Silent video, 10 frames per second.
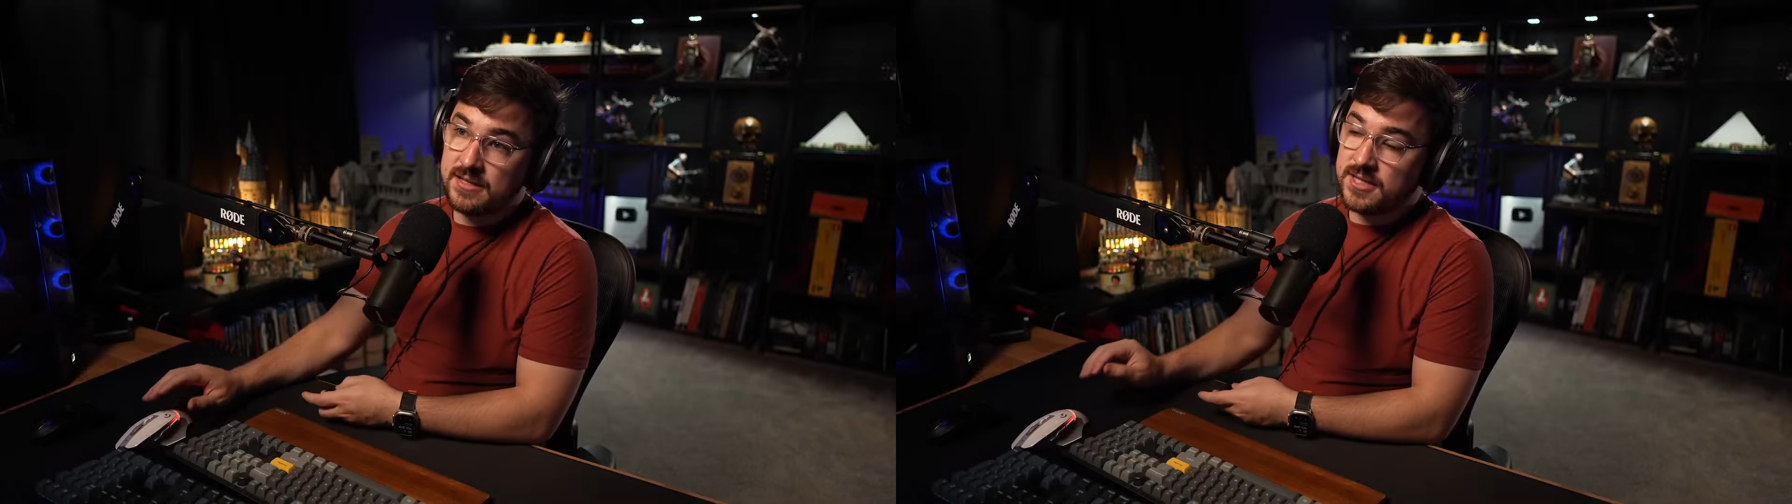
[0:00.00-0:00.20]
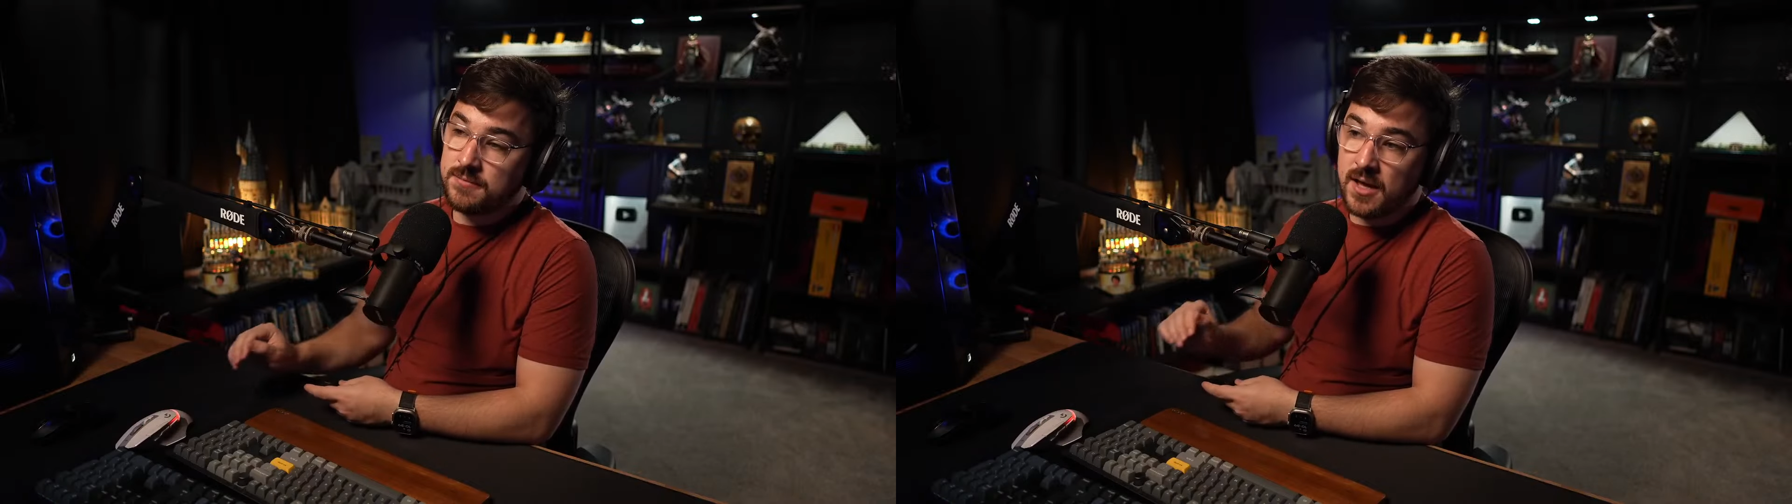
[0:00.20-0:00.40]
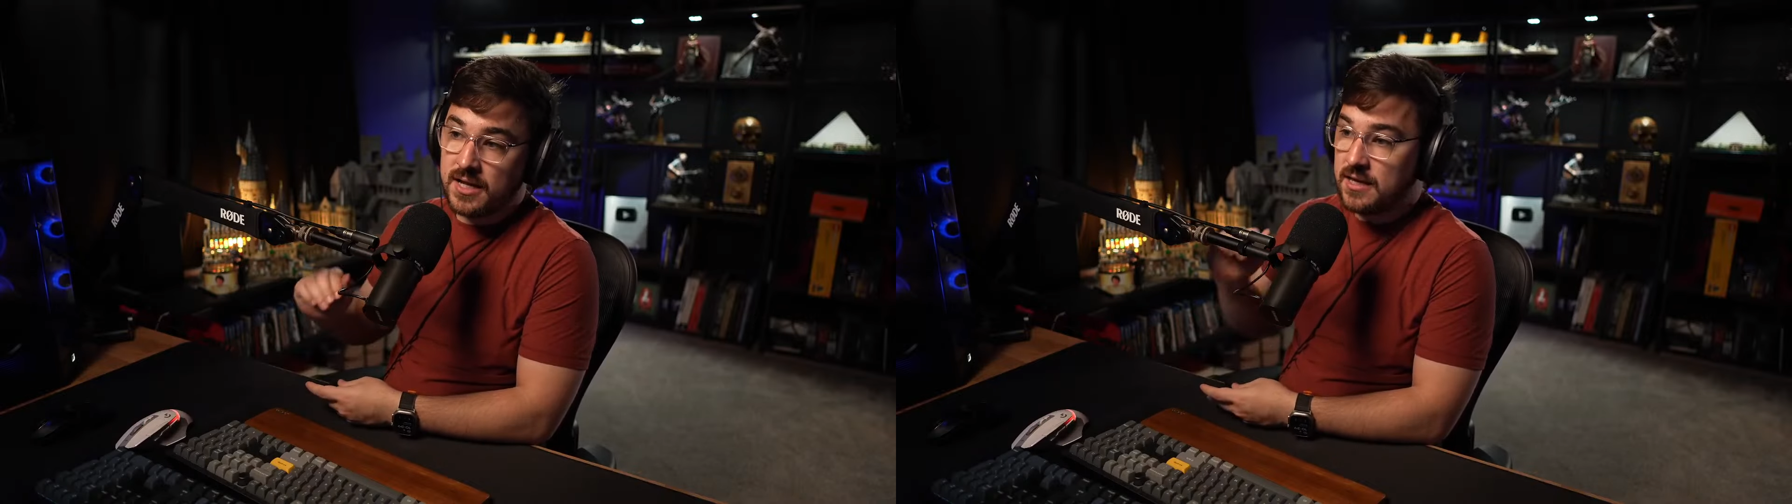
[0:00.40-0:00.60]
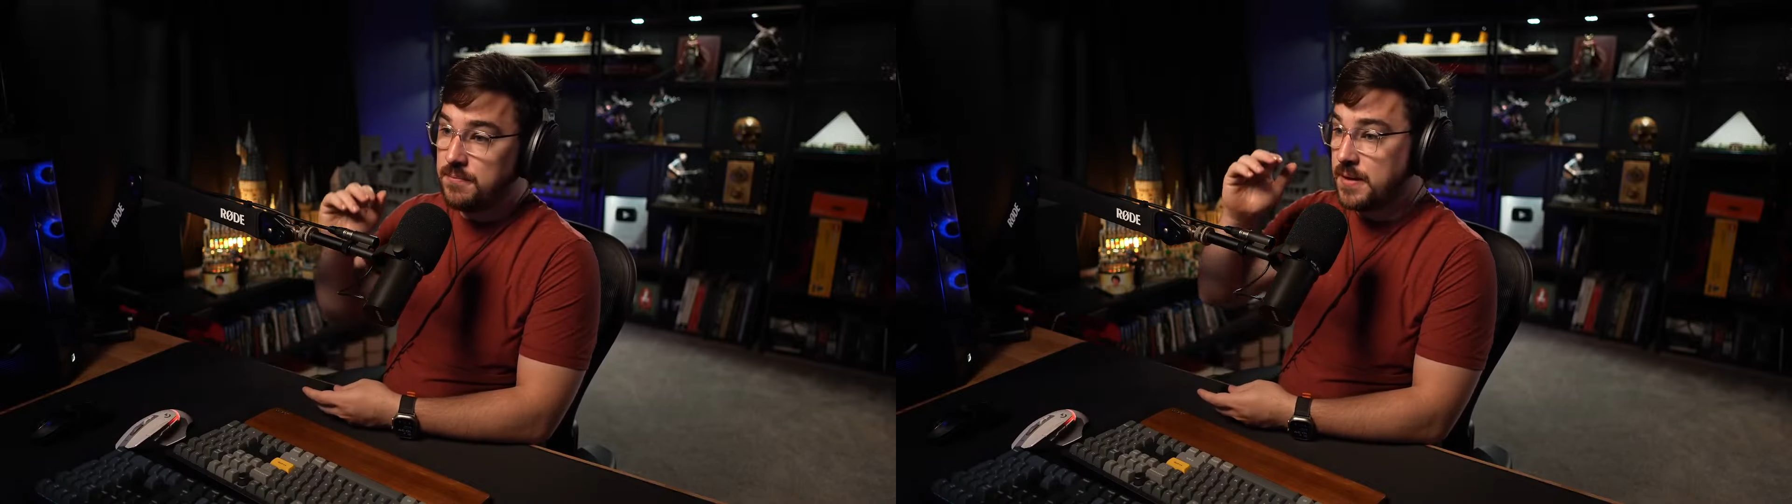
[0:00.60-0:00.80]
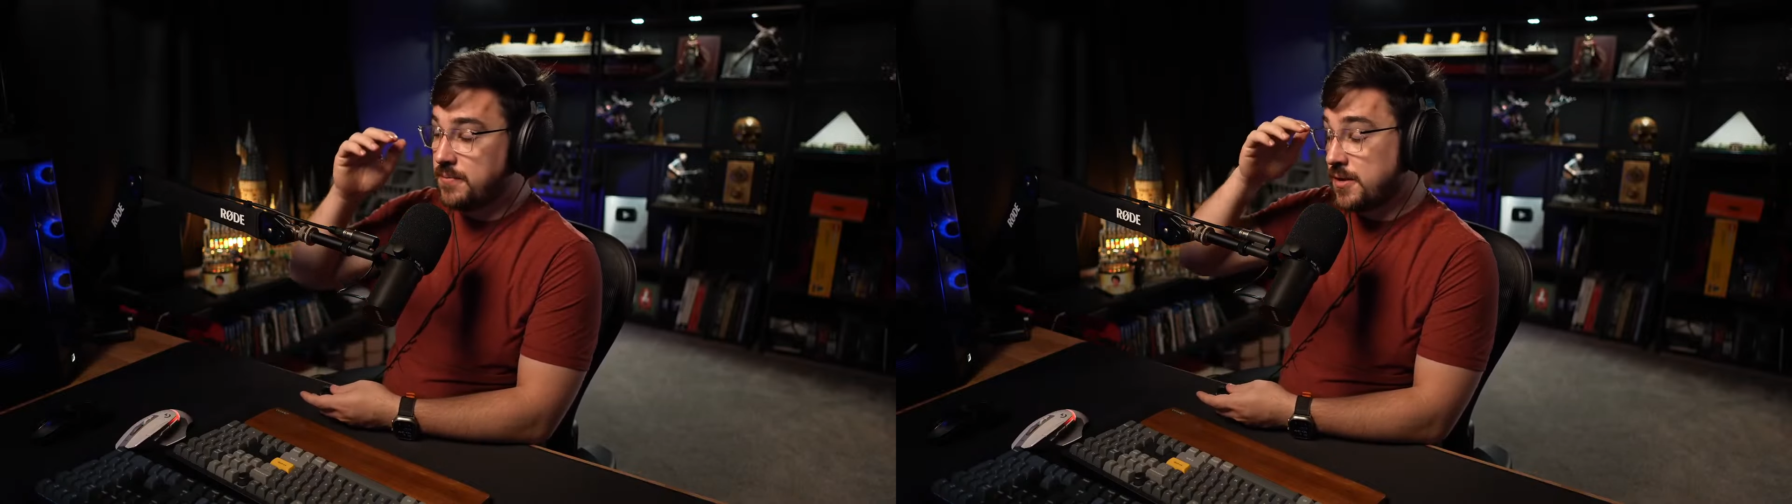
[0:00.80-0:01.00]
Easy money.
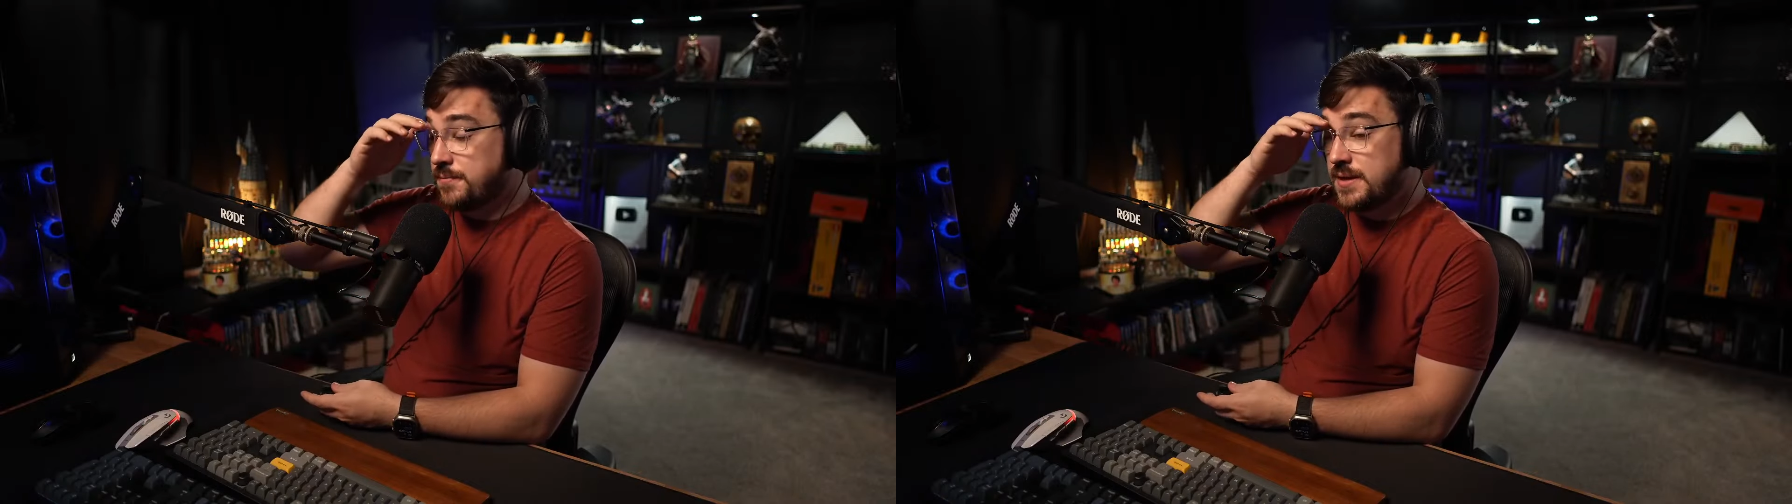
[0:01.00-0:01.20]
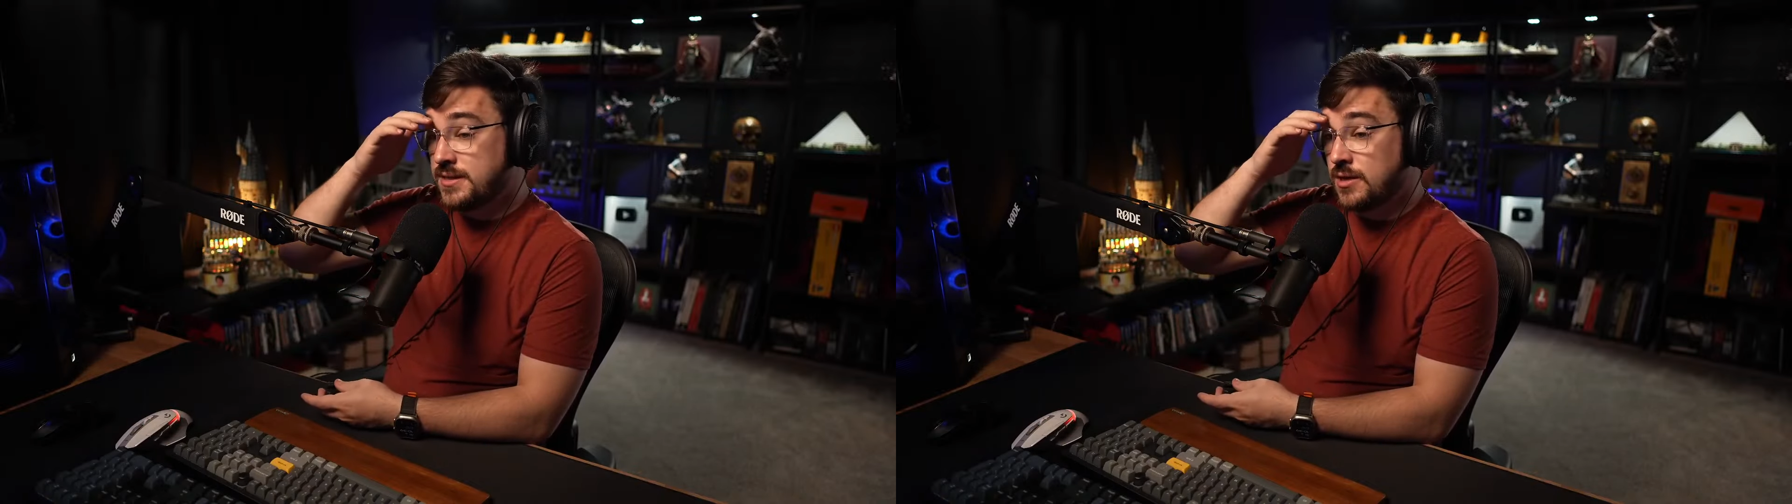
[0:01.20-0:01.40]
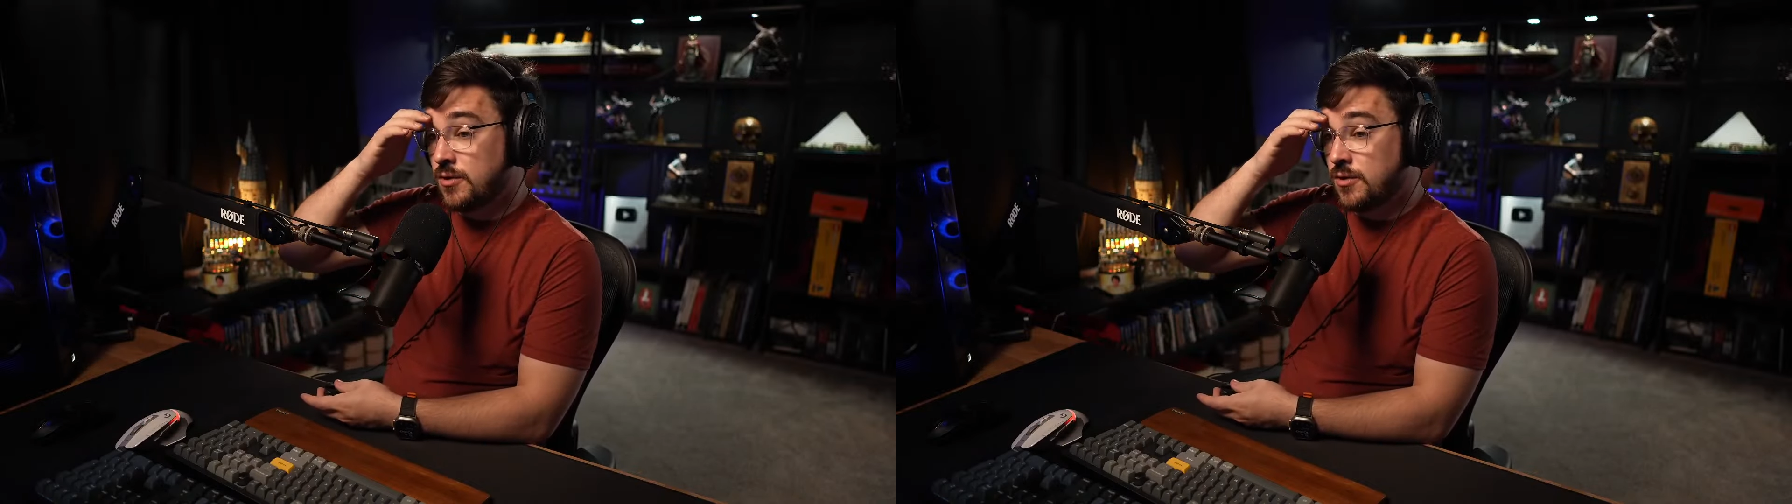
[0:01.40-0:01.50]
People on P C